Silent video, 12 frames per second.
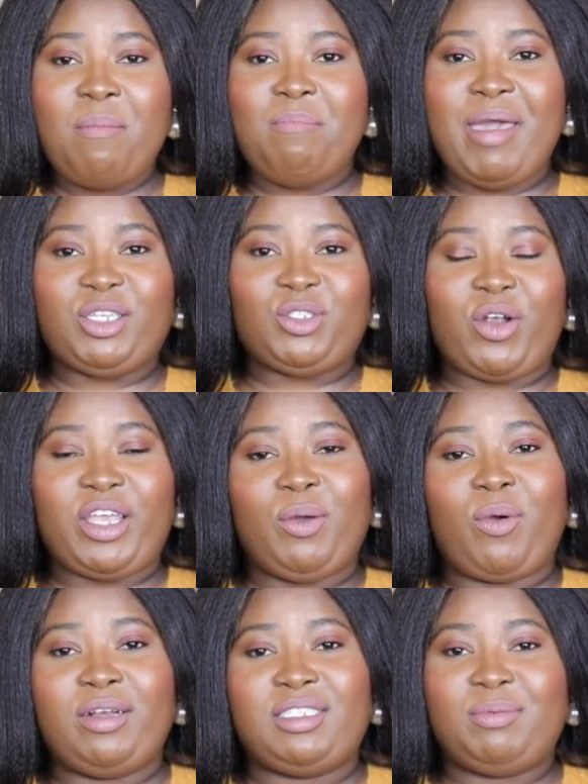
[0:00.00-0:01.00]
Make sure
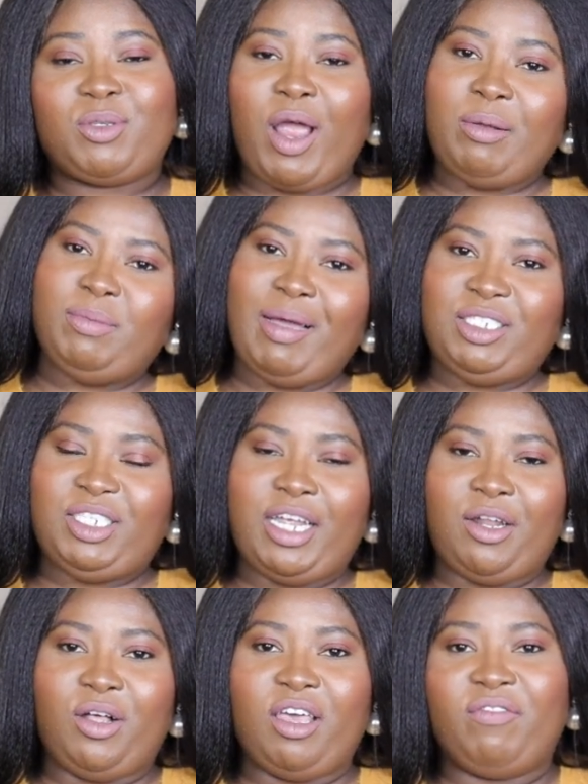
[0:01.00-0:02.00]
you are subscribed to my
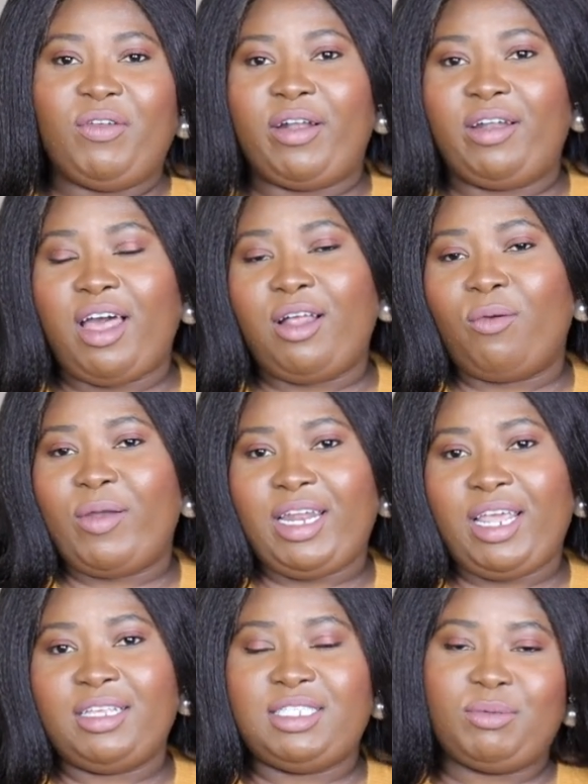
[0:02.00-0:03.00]
channel if you are not
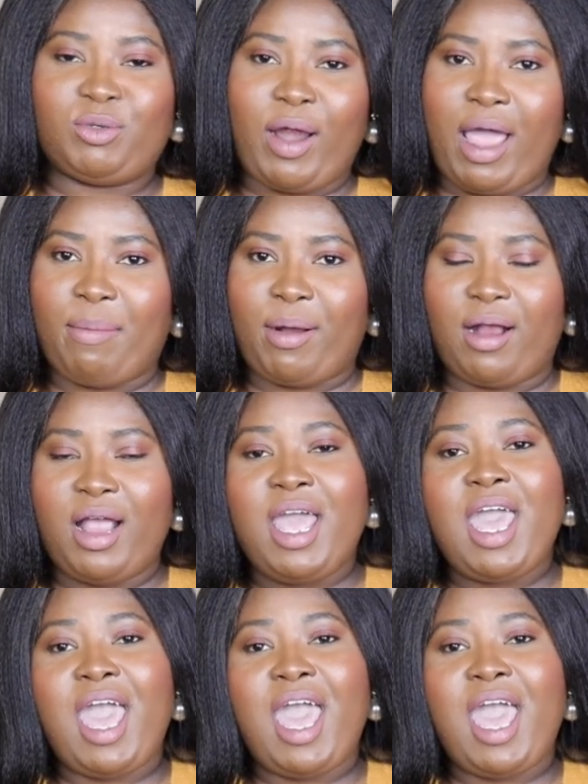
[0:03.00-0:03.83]
already a subscriber.